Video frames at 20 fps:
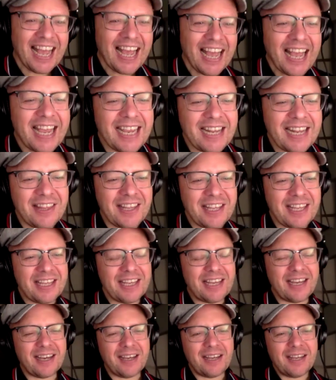In
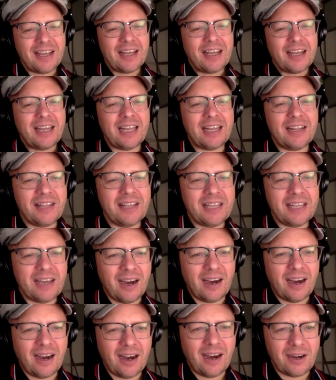the
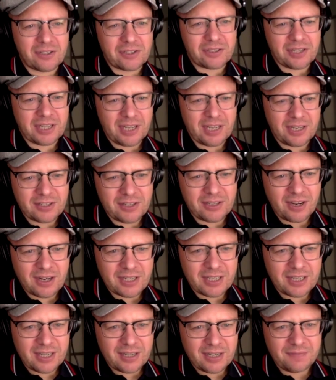
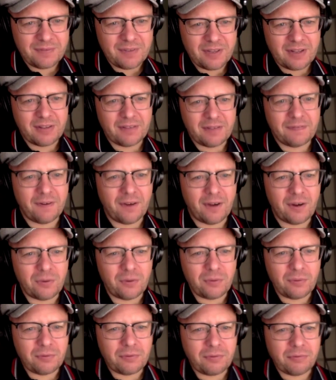Haastajasarja, the
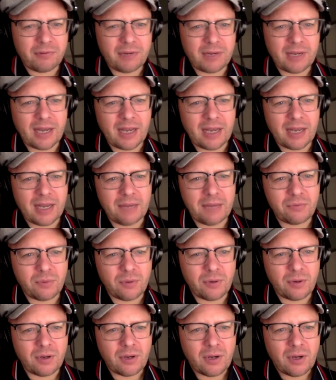final 3 games
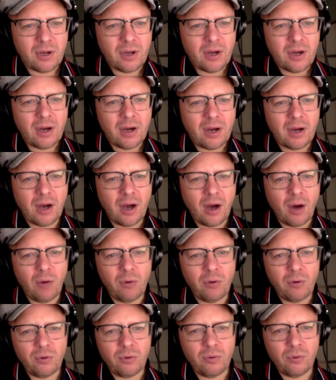were
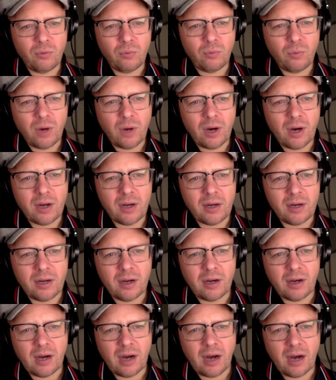Oulu 1,
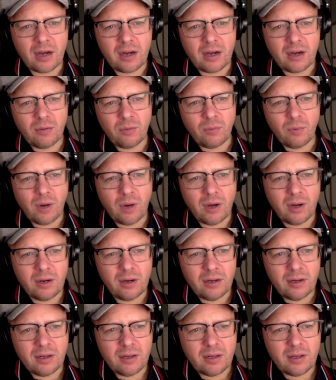Honka
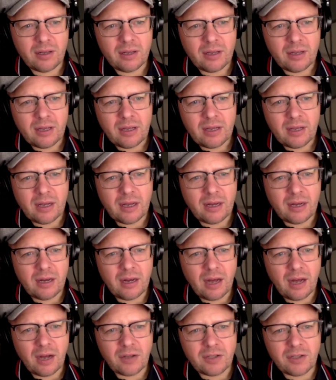1,
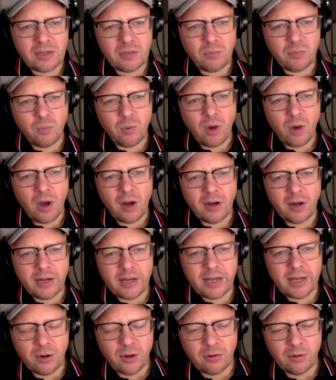Lahti 1,
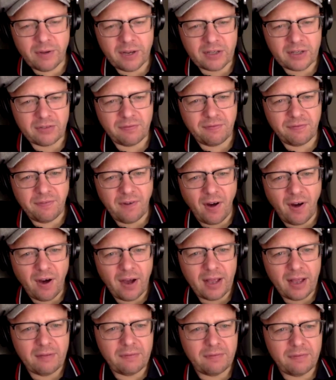Ilves
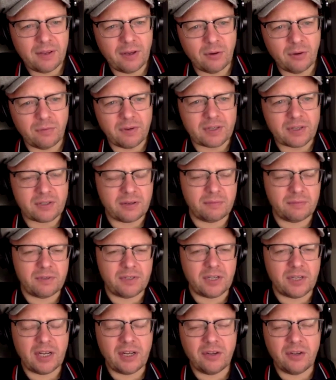5. Ilves
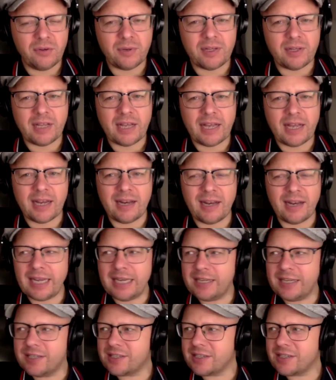continuing their
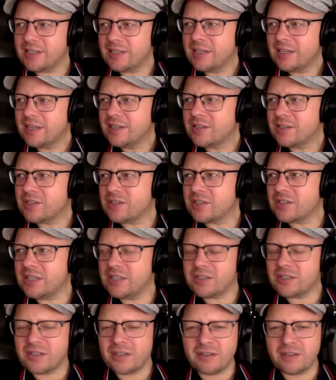late
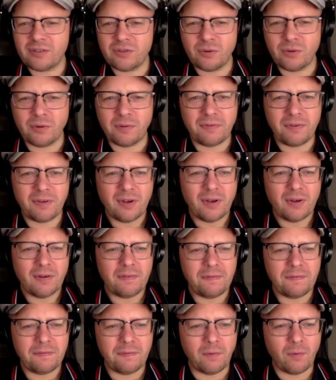season sort of
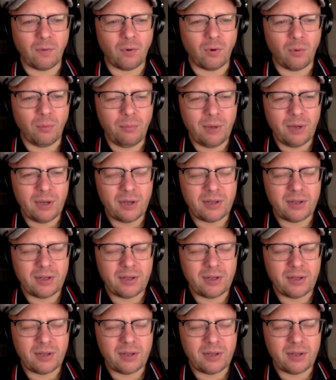form,